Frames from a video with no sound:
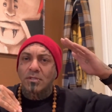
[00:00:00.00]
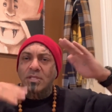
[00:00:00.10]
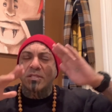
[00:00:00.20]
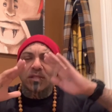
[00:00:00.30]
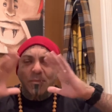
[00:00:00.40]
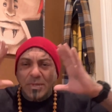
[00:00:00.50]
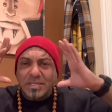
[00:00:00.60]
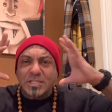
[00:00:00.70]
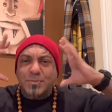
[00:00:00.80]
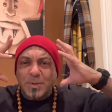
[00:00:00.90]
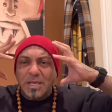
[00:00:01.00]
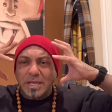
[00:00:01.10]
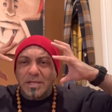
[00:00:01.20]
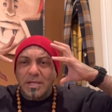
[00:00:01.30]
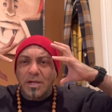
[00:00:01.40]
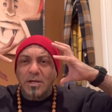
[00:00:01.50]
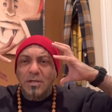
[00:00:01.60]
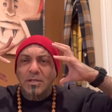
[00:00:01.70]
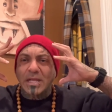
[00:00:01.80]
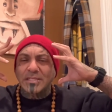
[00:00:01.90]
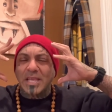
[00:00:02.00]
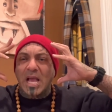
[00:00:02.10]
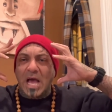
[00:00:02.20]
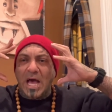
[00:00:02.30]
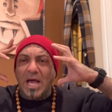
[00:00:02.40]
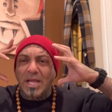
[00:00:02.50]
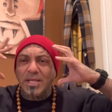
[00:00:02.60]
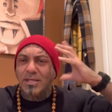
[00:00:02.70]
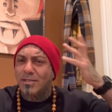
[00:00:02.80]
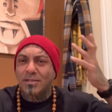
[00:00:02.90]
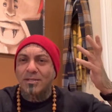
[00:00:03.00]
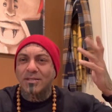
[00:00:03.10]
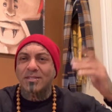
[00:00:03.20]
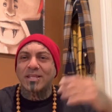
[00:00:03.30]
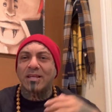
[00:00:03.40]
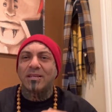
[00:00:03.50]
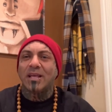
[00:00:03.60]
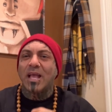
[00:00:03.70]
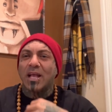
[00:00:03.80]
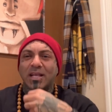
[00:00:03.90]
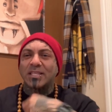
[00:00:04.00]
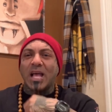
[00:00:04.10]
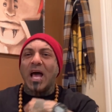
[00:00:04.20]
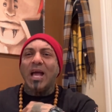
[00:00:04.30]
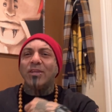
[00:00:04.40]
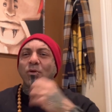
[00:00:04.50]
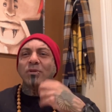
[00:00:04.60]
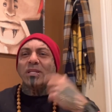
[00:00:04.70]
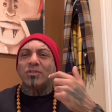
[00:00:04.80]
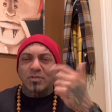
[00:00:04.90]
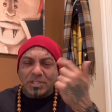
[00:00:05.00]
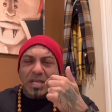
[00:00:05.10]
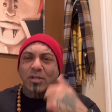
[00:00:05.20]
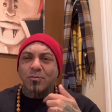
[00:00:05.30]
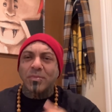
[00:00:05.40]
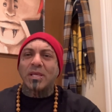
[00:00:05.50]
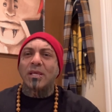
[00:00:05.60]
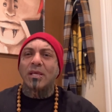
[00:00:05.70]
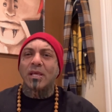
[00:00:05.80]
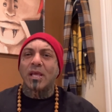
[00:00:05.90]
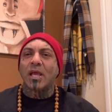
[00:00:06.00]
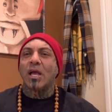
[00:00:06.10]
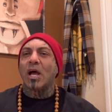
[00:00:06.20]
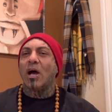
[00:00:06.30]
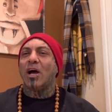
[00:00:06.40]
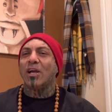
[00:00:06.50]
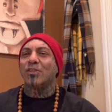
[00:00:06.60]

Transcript: Did somebody speak in here and say I? Because I don't need to say to me, I